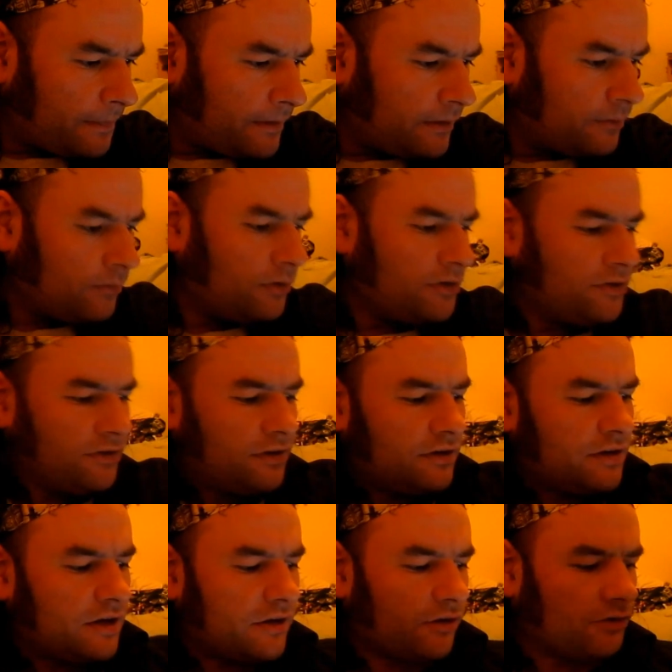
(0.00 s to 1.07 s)
Now what he said
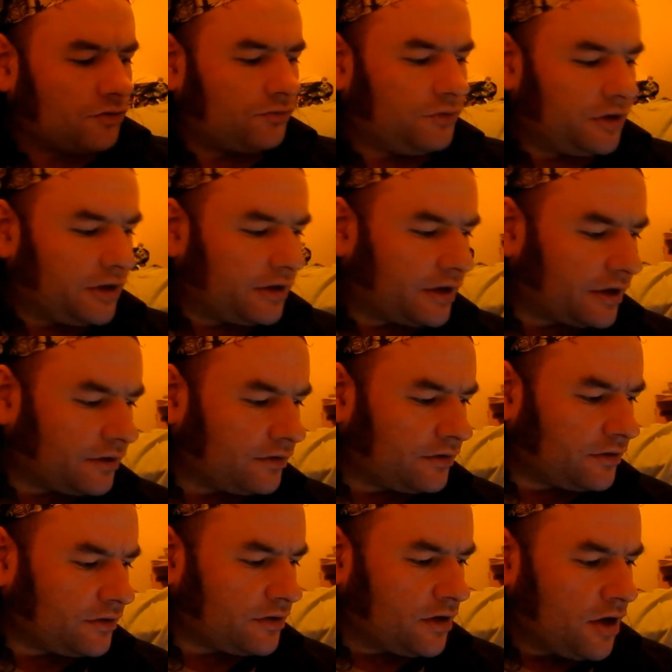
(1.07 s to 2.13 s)
here, I'll just read it again. He
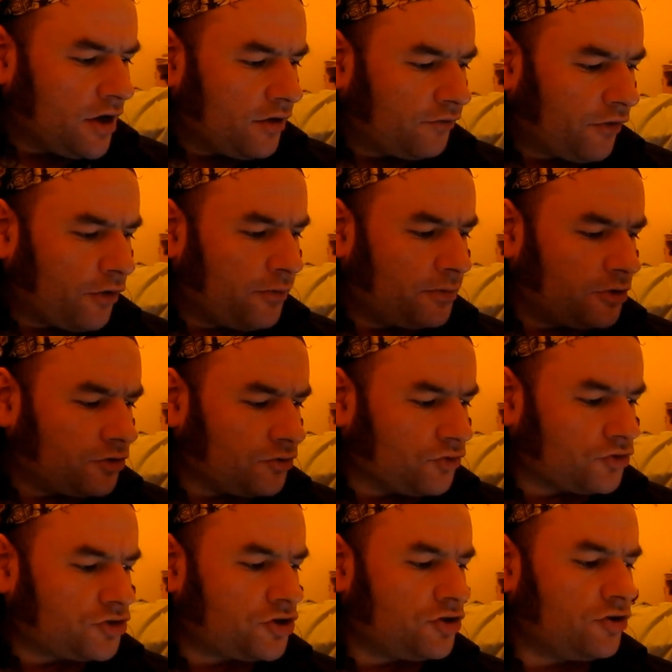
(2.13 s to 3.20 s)
said, throw open the
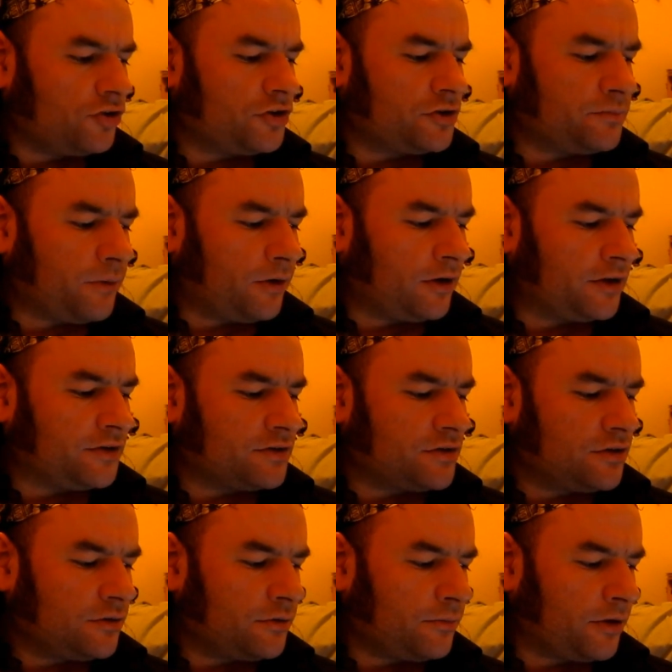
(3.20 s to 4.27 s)
doors, turn on the spotlight,
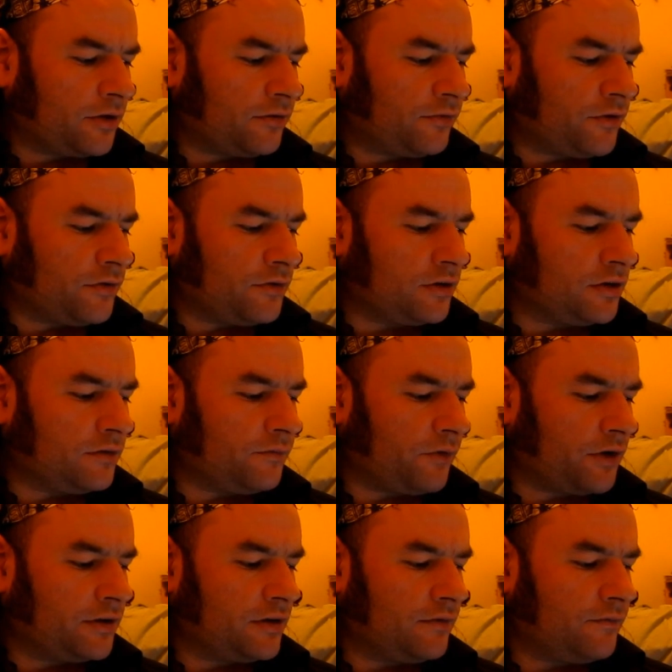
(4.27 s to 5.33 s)
turn up the microphone, and
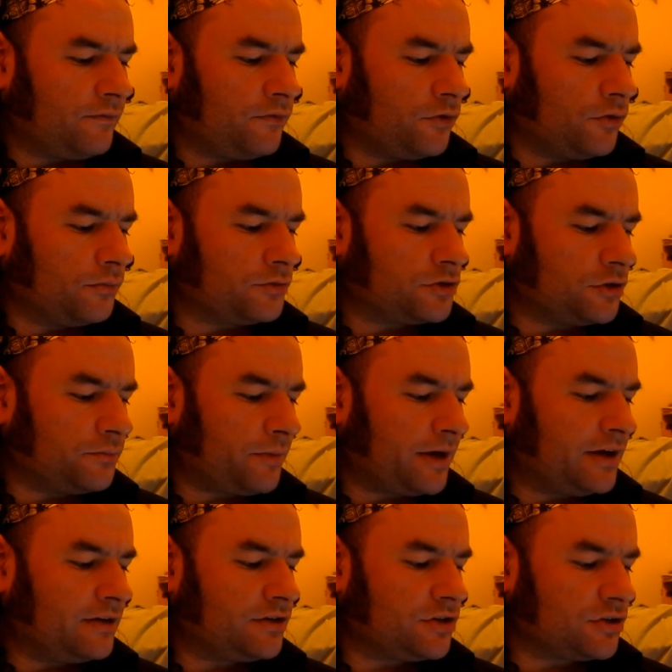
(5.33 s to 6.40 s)
invite the informed to
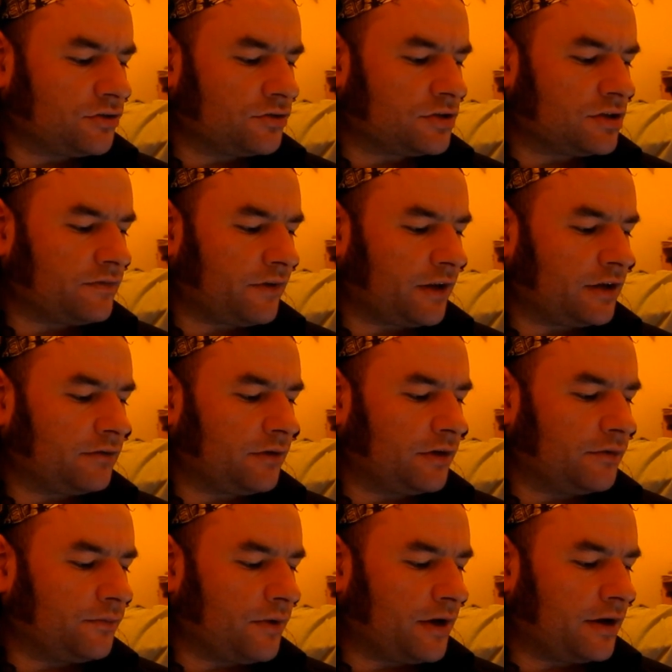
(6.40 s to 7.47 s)
debate, discuss,
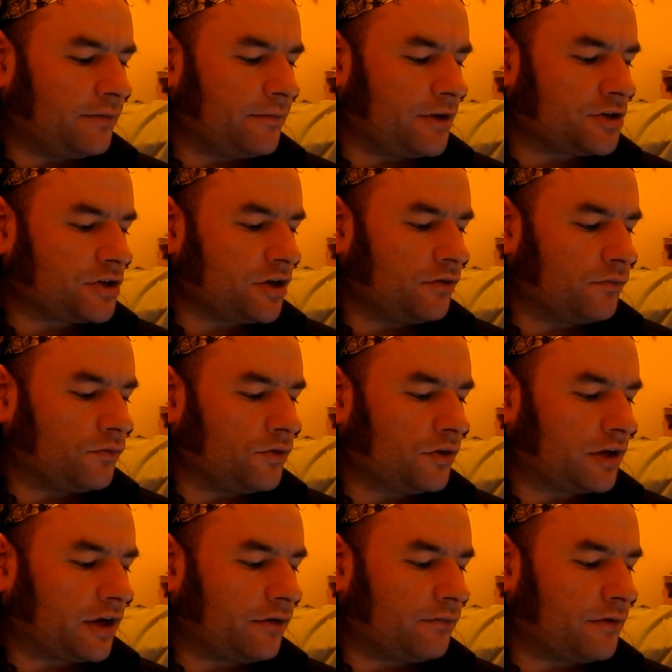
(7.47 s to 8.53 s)
evaluate, weigh, measure, and
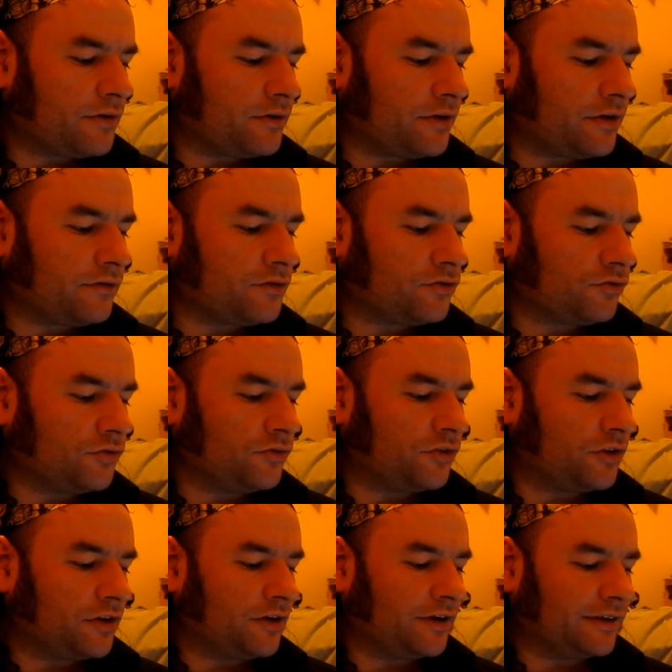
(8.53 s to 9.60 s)
work out whether there is truth
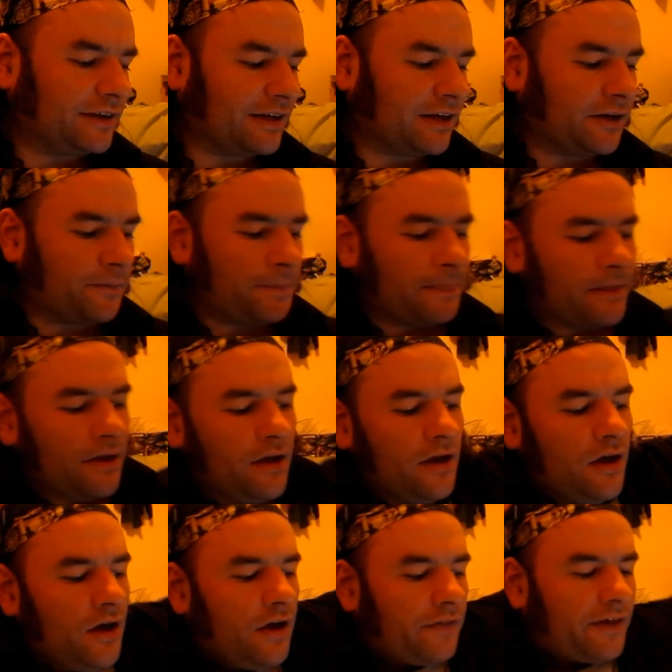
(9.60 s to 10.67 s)
in the idea.
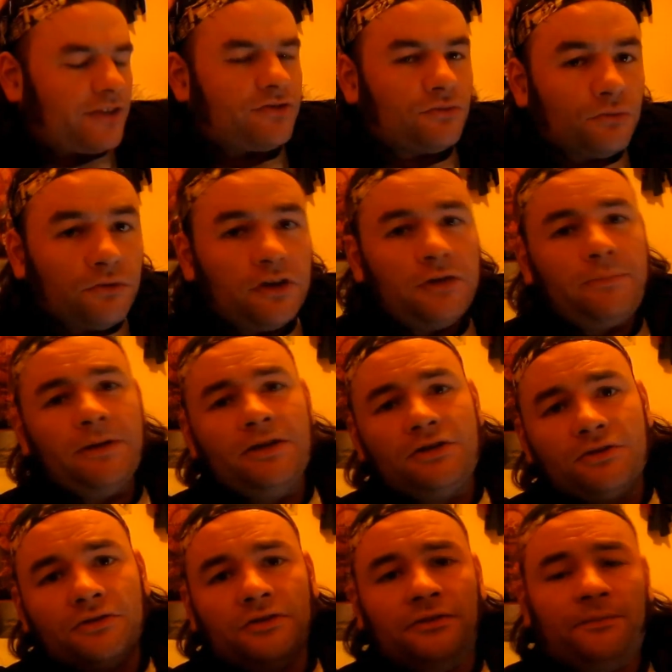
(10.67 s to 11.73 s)
That's already been
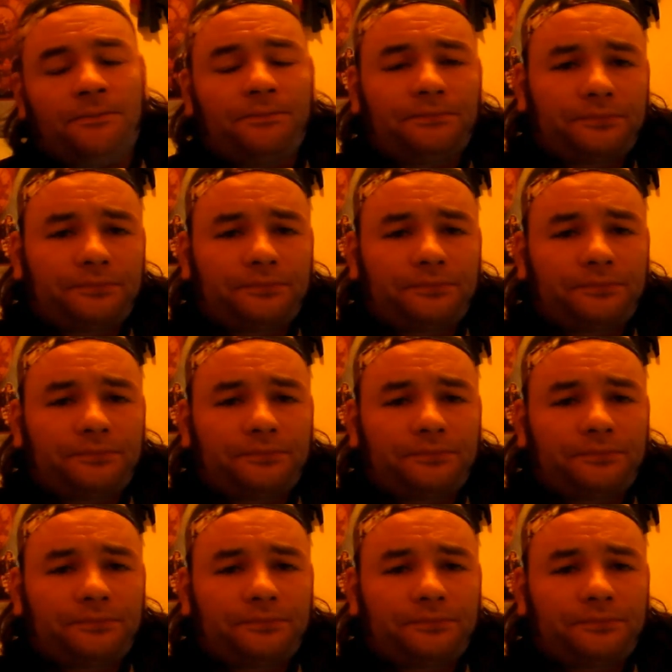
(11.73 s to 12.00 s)
done.